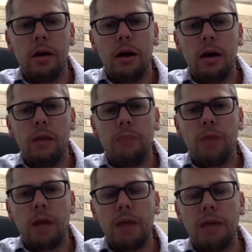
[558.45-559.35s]
And
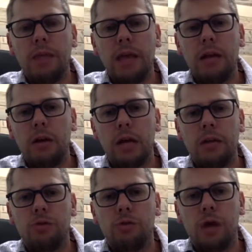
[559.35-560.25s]
maybe they're looking
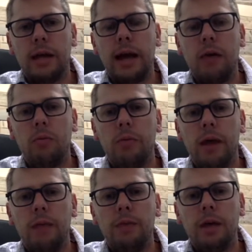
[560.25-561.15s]
to try and help
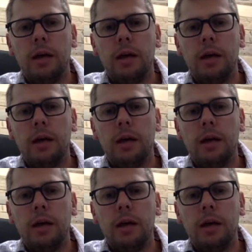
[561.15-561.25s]
them,